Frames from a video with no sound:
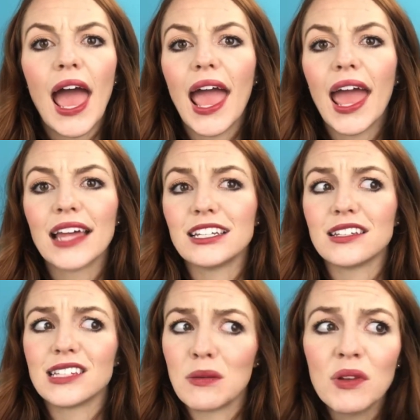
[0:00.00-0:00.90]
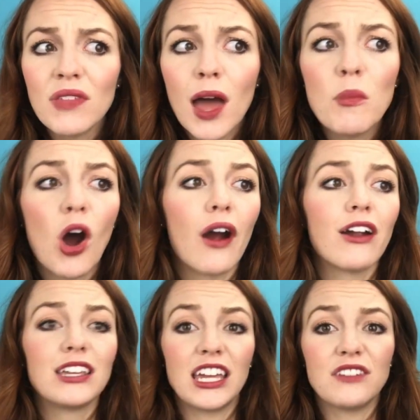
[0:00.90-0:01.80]
And some of them
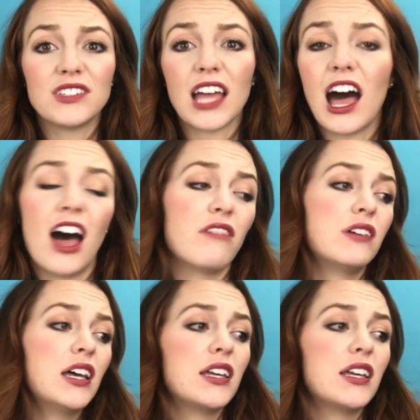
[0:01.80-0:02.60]
are gifts of